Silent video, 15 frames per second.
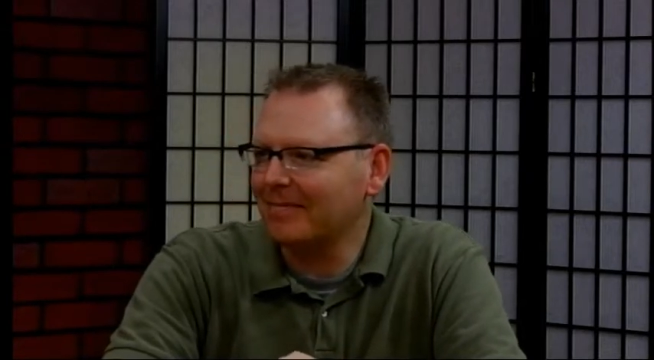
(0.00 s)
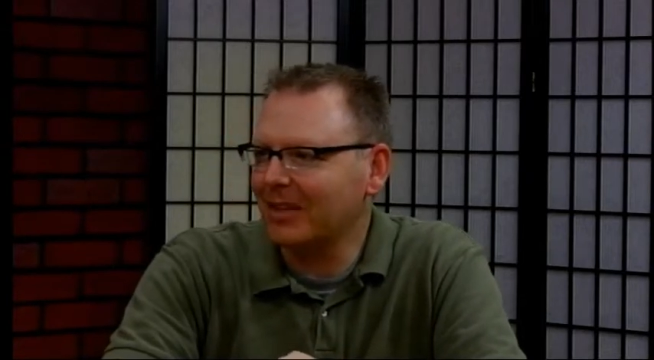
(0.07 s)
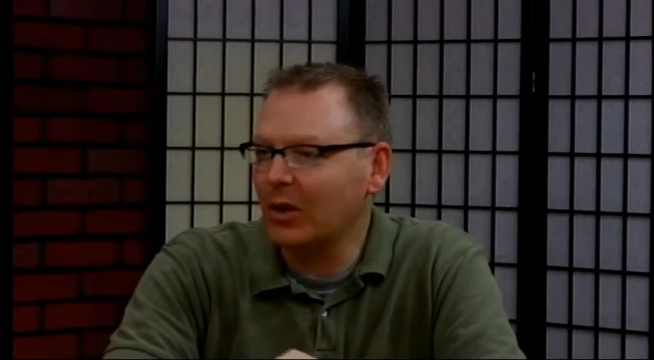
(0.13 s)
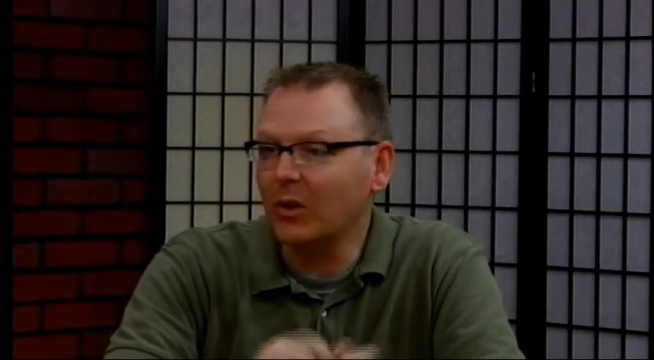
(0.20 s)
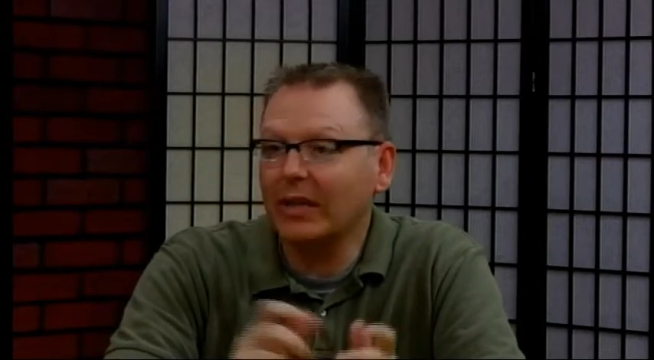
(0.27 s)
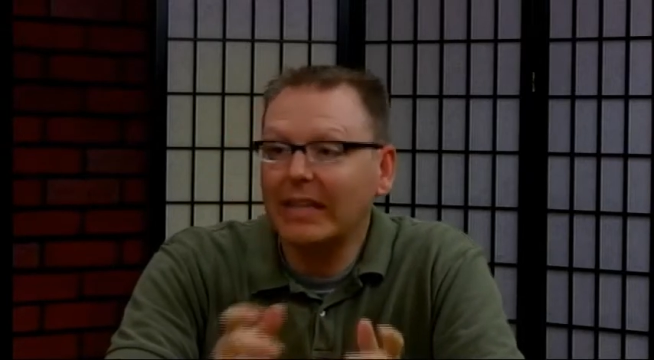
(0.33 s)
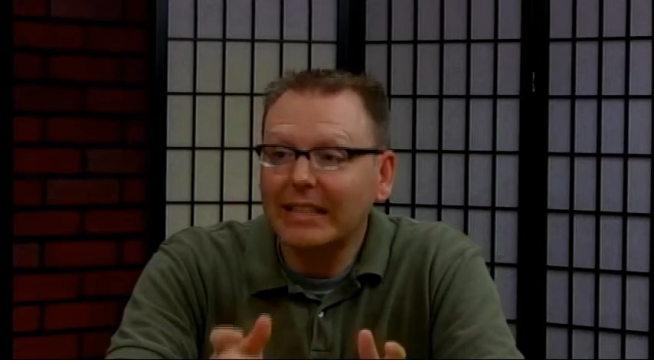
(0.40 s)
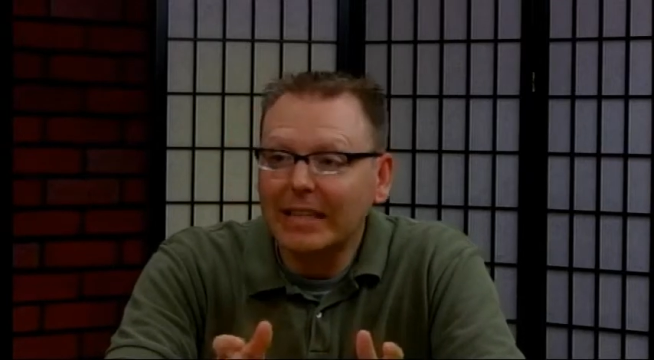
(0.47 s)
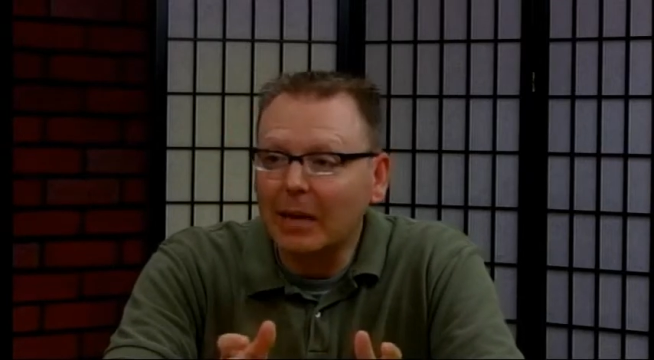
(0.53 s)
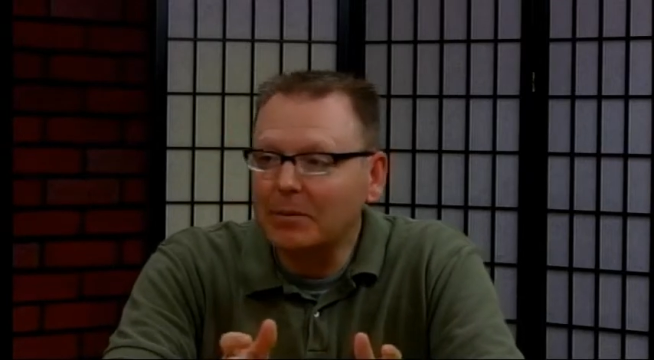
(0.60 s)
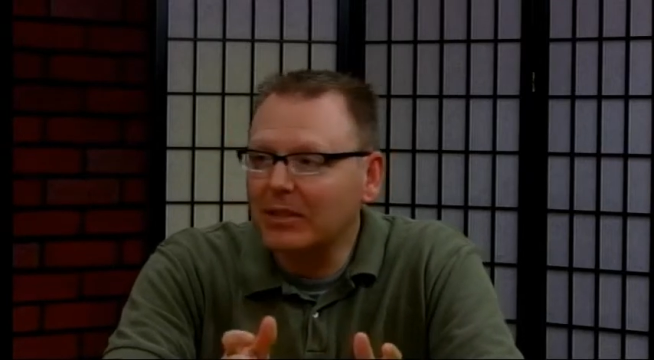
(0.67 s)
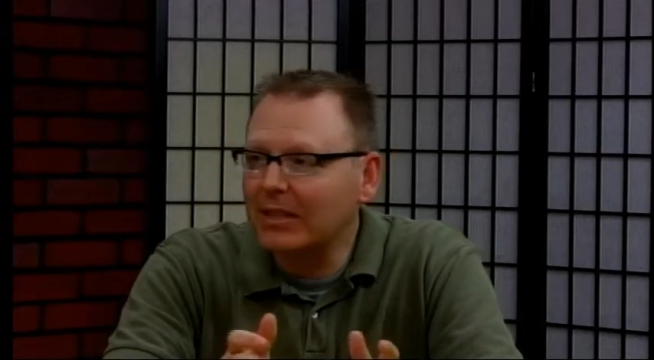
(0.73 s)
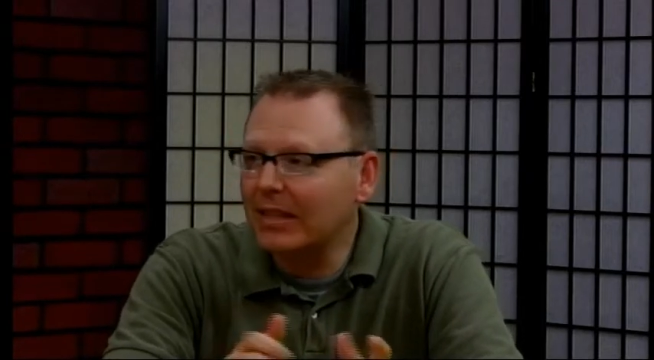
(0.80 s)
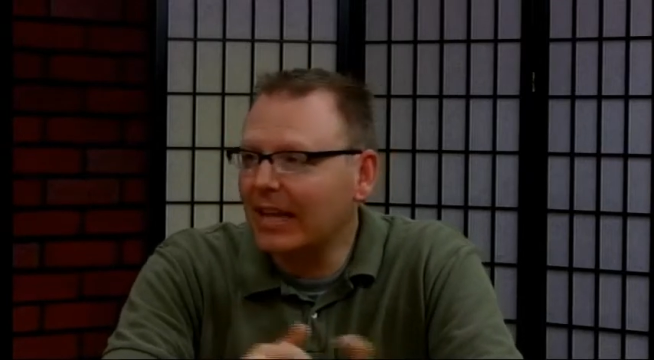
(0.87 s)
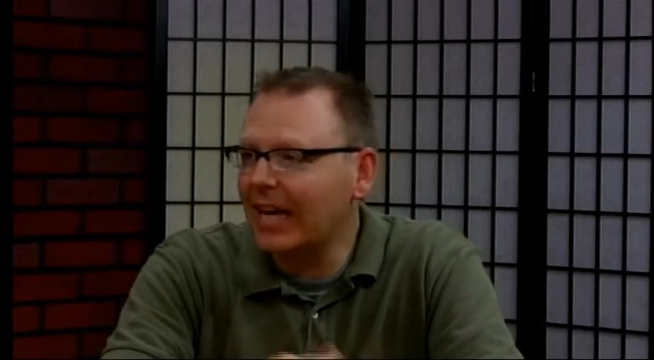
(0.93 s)
The only
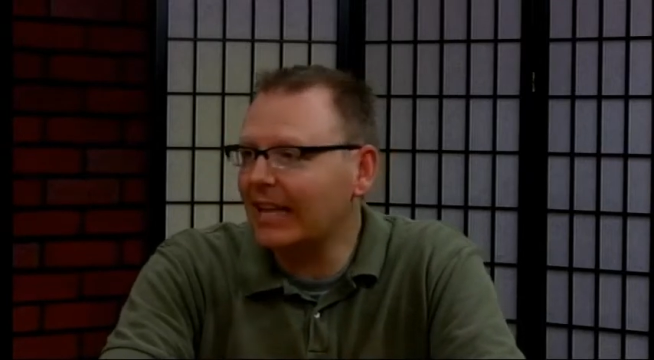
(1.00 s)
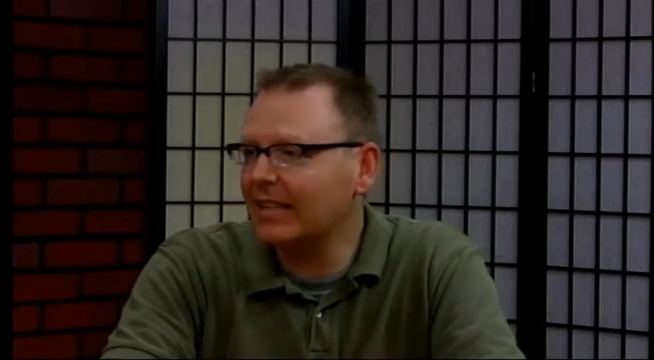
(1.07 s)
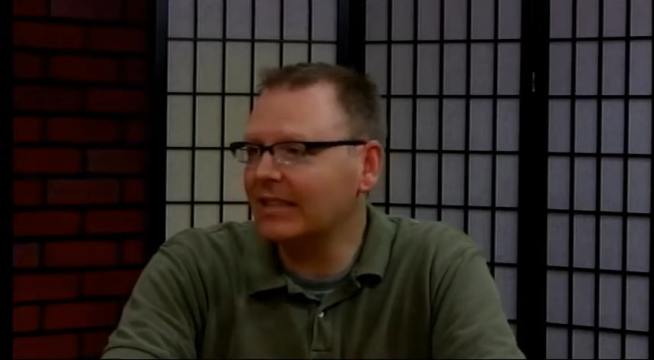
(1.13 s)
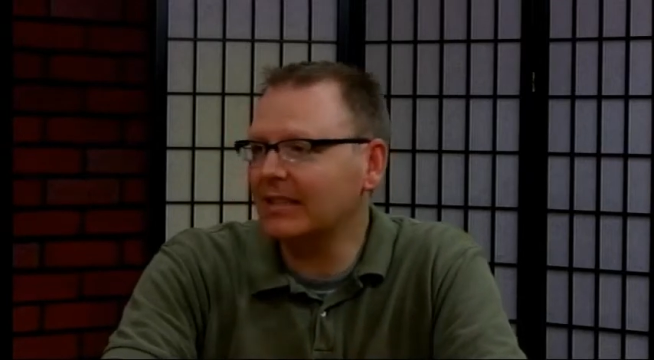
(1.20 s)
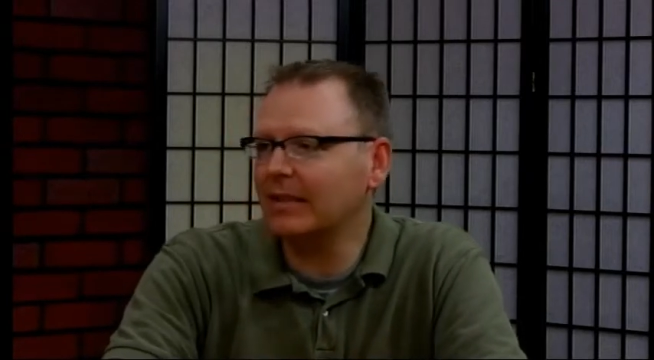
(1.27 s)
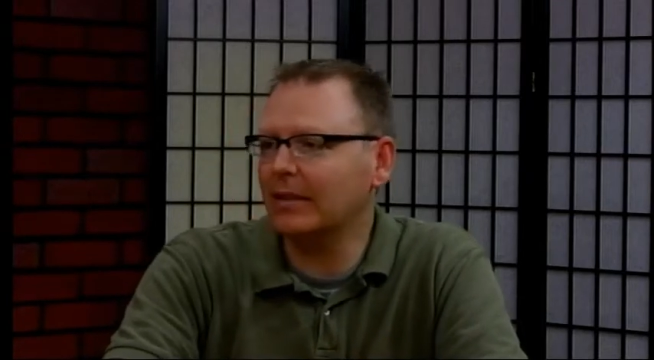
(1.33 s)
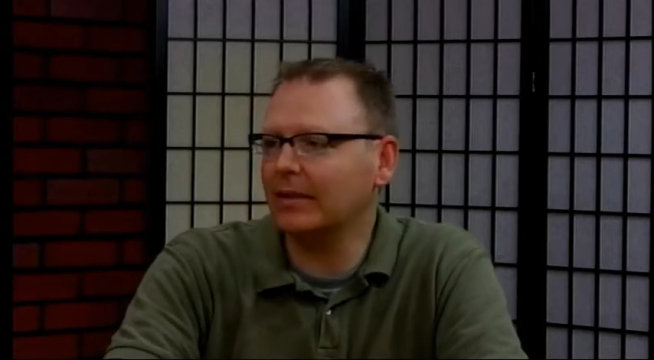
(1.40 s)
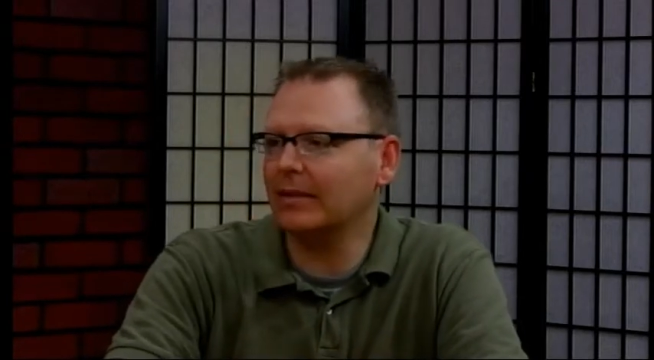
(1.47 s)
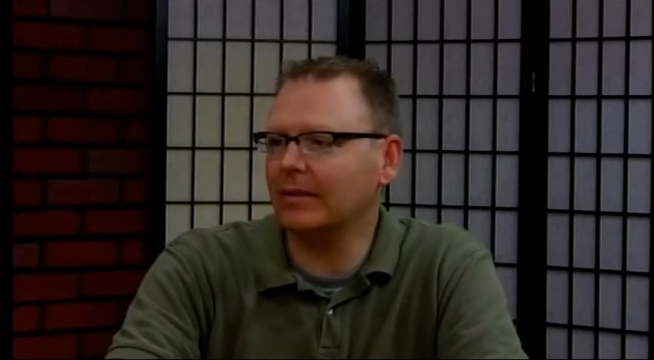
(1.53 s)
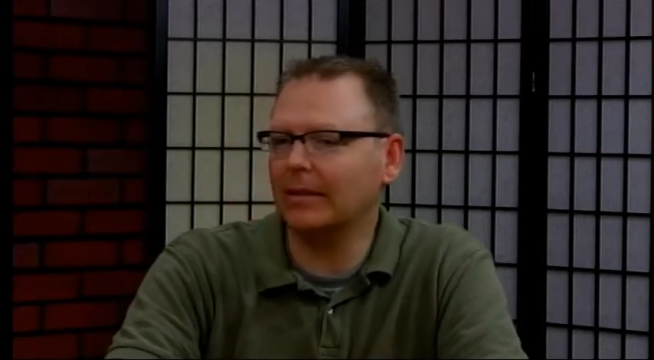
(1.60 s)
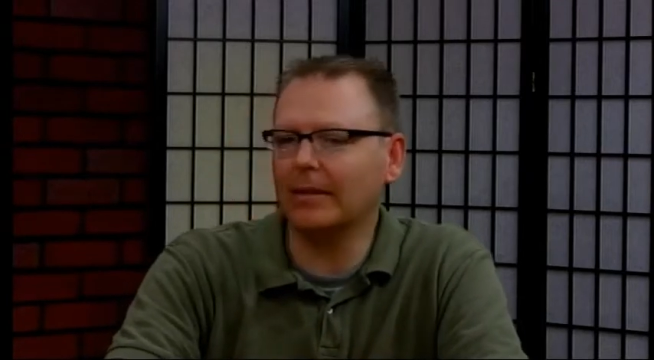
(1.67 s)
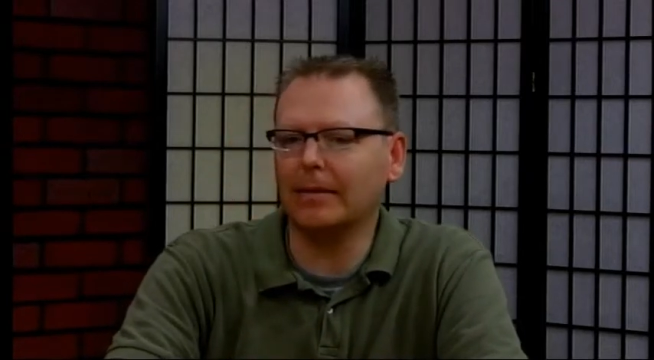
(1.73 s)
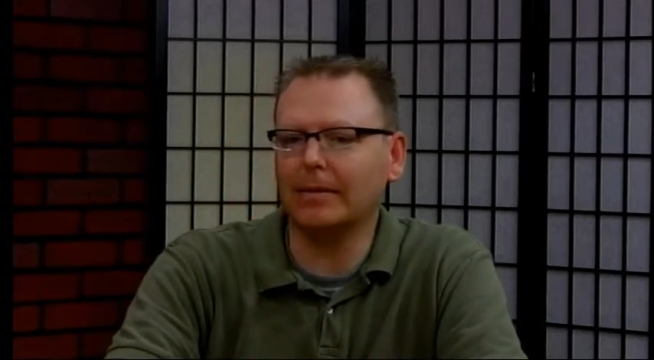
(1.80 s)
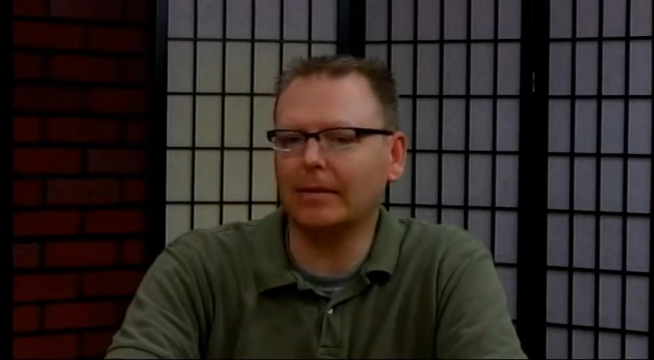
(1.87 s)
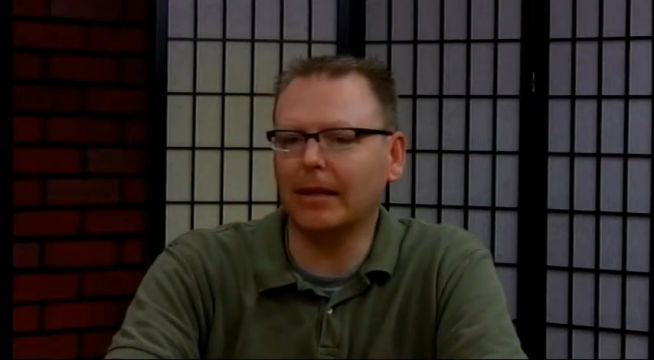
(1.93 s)
exception to that is
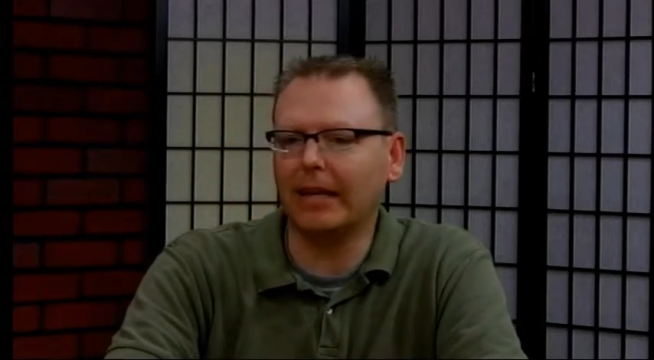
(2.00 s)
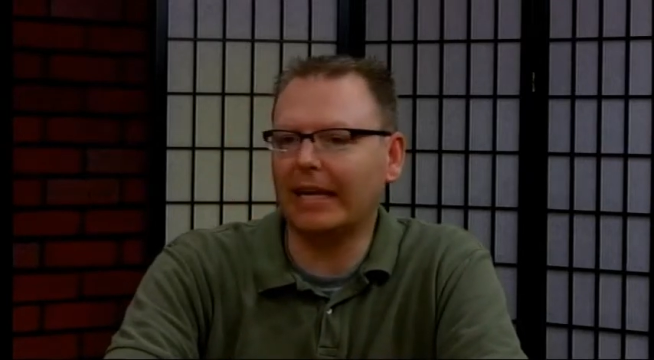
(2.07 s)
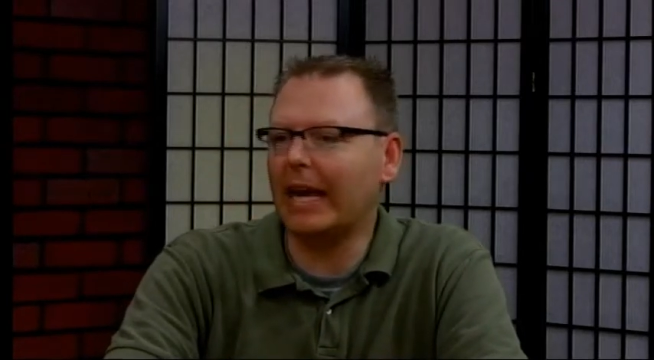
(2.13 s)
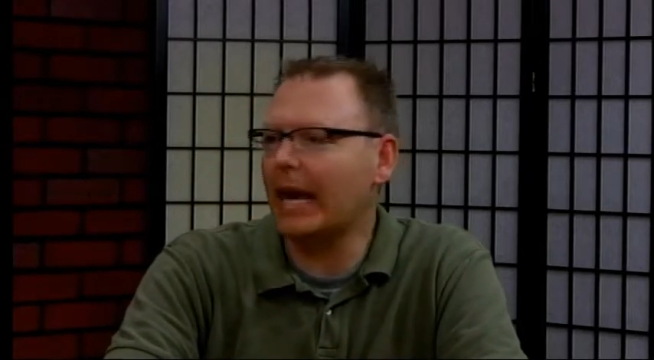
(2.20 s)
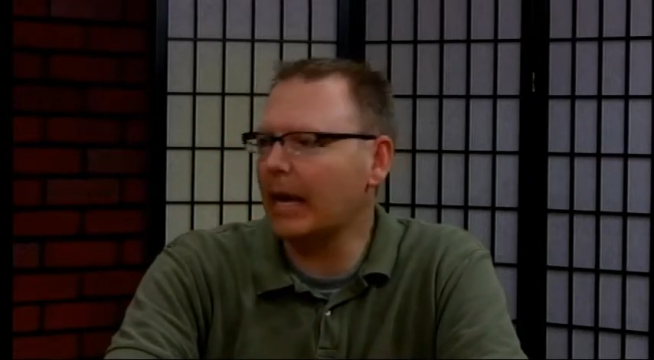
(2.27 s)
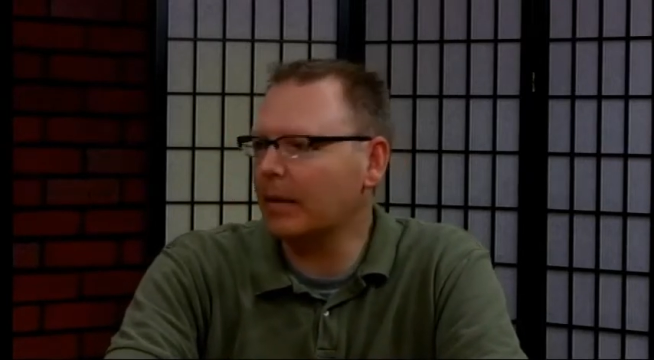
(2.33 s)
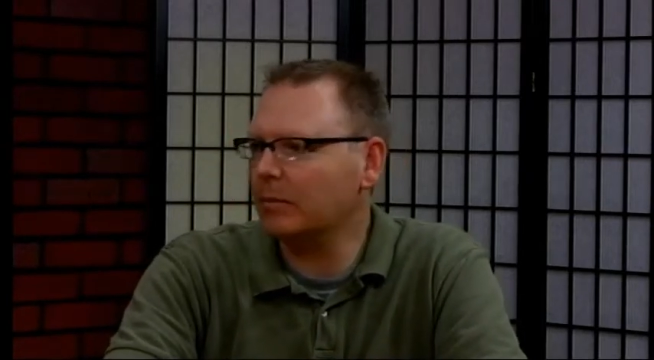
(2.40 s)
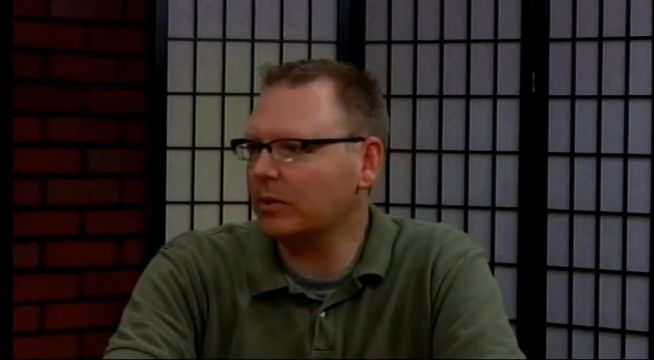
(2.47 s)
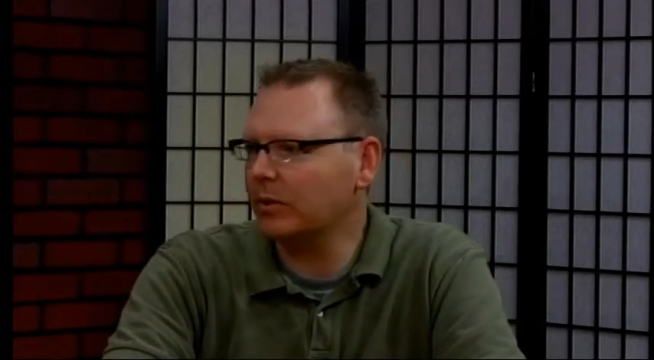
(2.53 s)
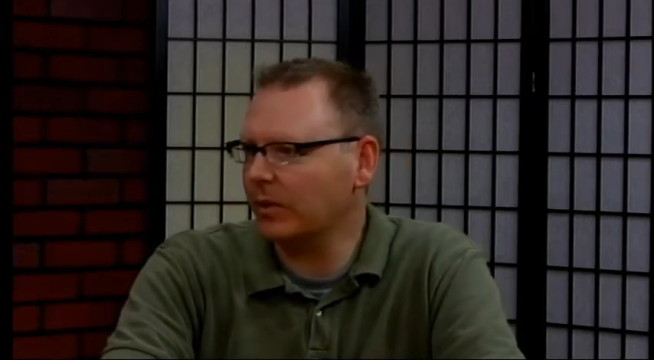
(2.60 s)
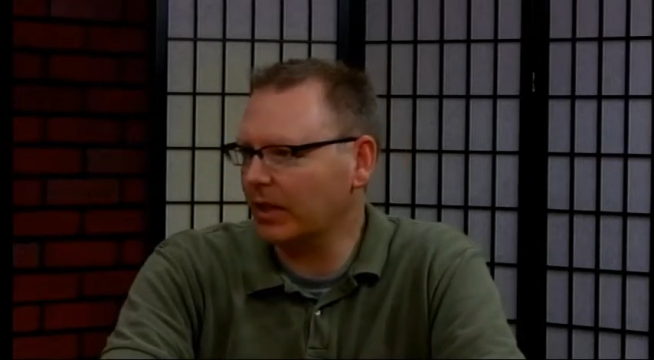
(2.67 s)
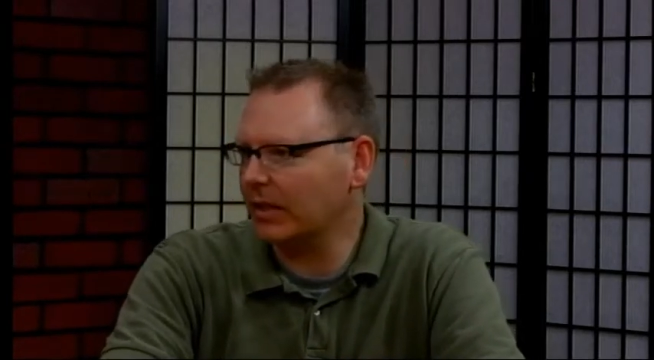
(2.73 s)
like camps or